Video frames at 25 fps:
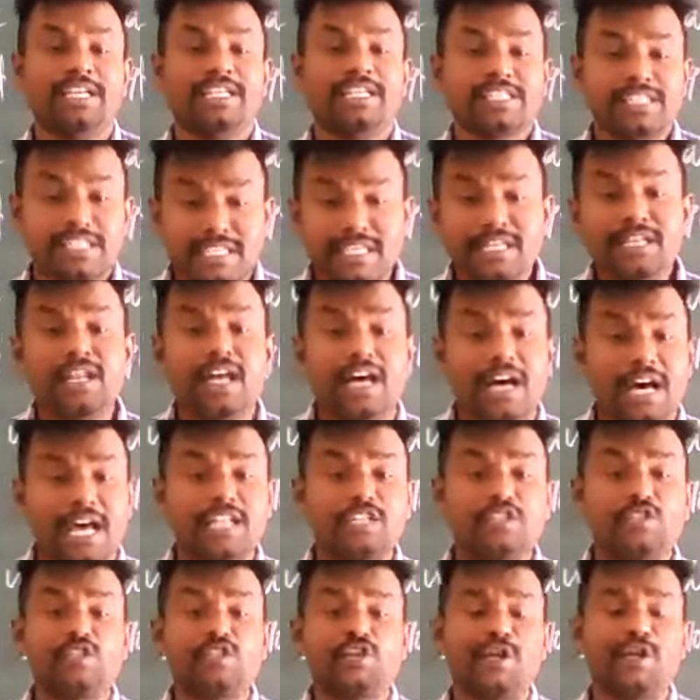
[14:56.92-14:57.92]
Skin
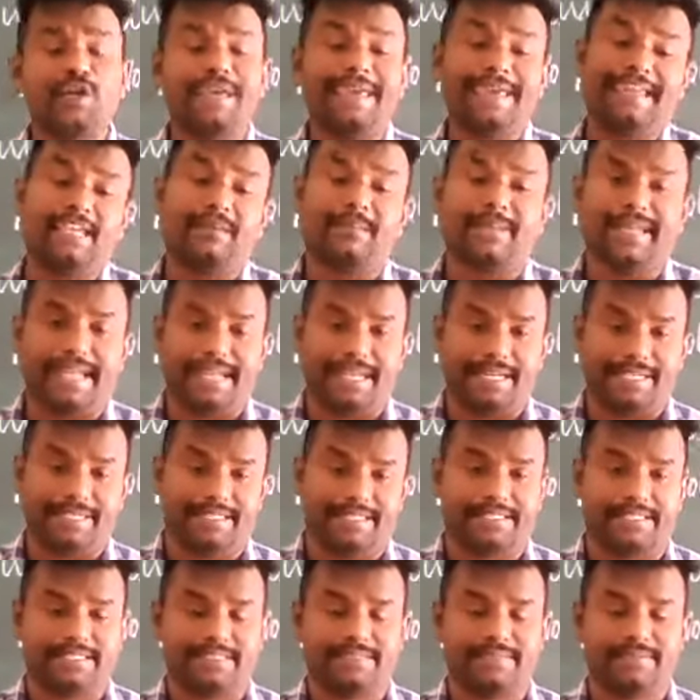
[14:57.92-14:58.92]
also eliminates
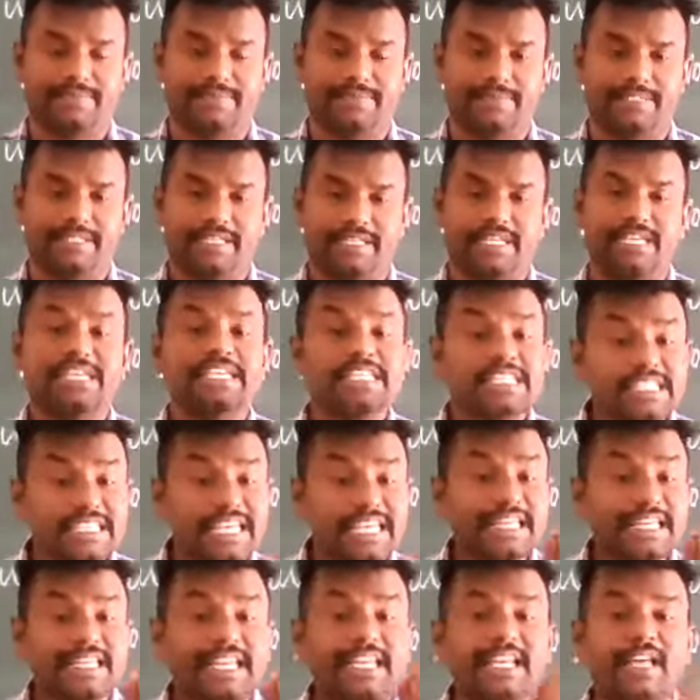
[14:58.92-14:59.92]

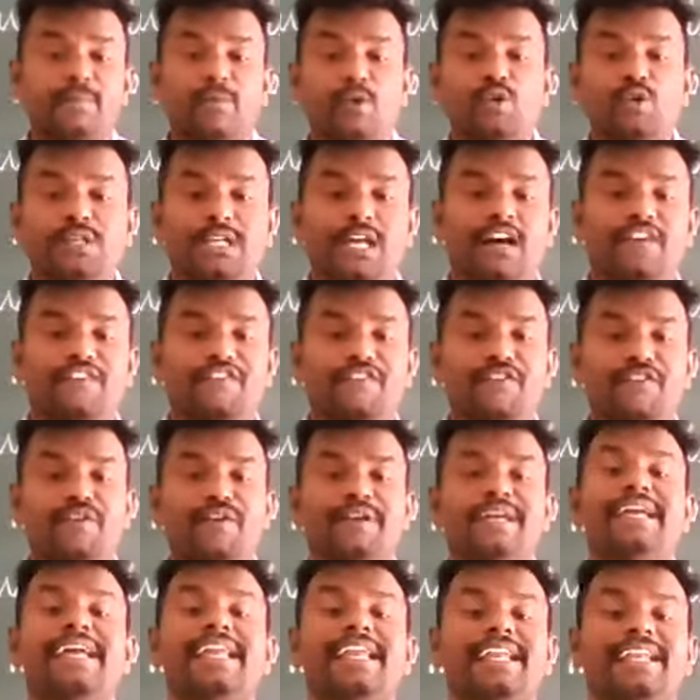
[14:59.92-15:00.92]
certain amount
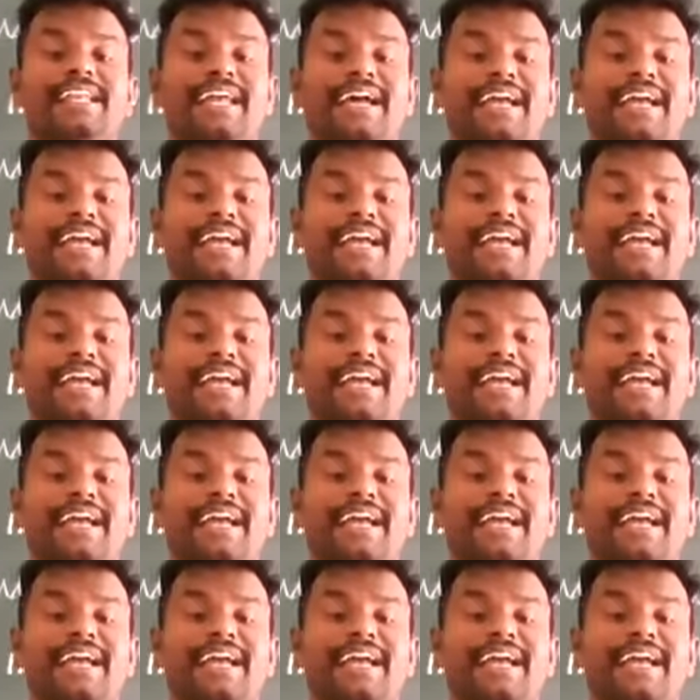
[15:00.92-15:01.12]
of